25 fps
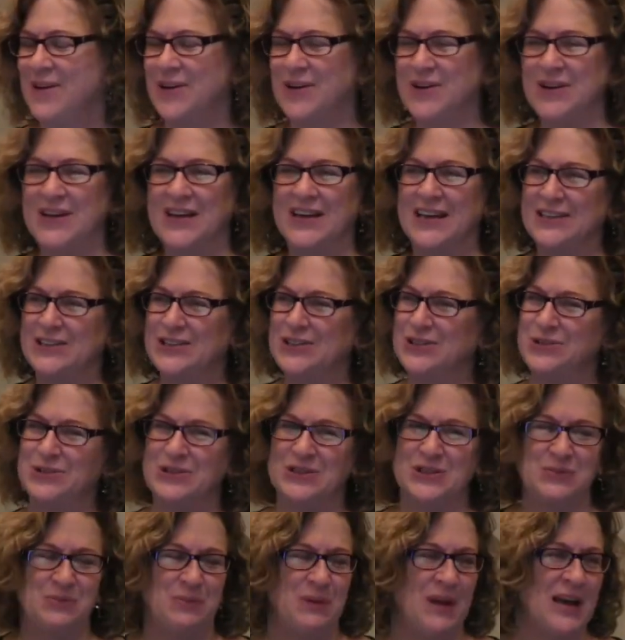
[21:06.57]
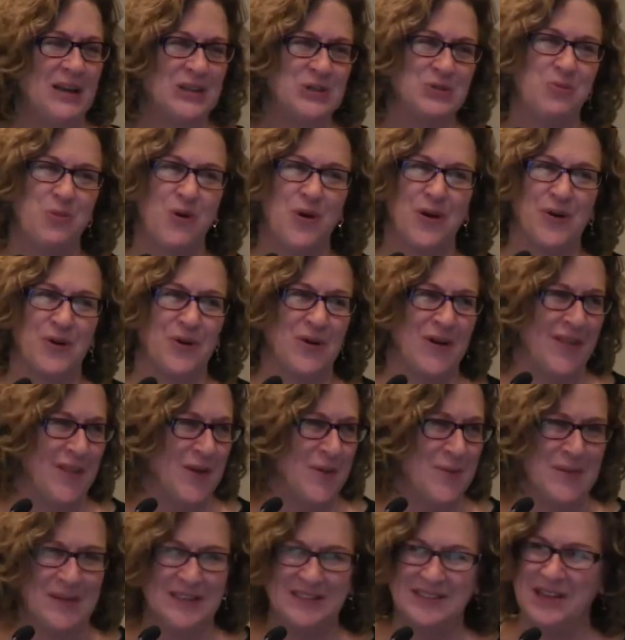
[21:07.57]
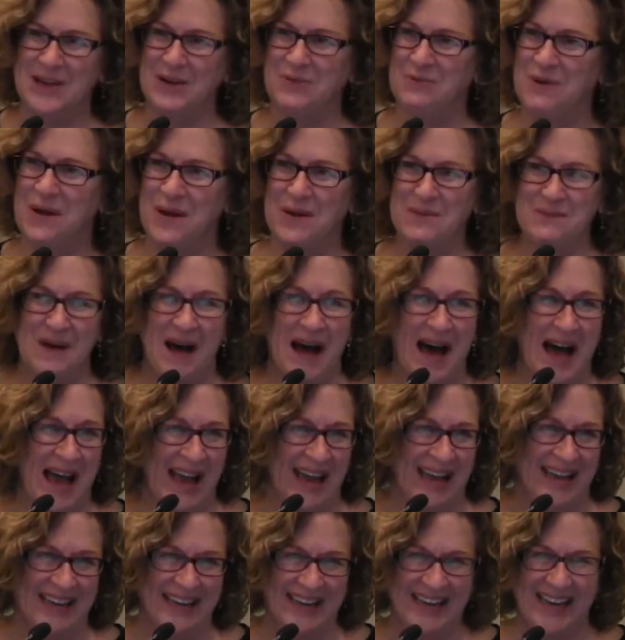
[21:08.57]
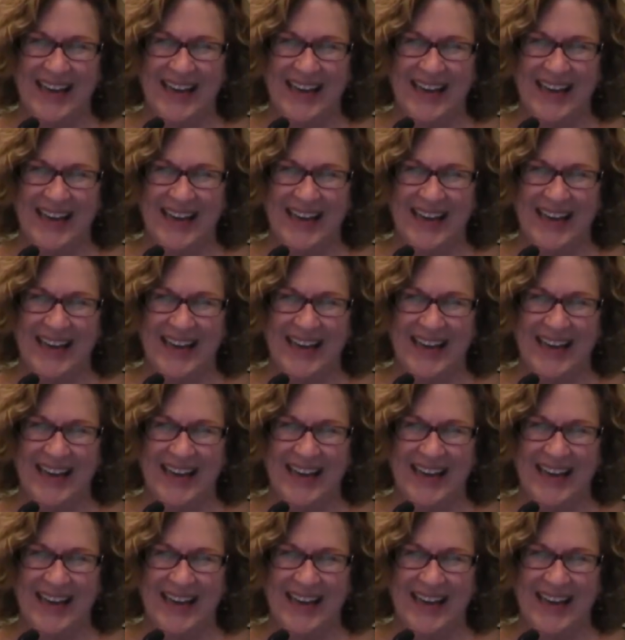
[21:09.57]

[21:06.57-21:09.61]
all you get to do is splash water on them as they run by.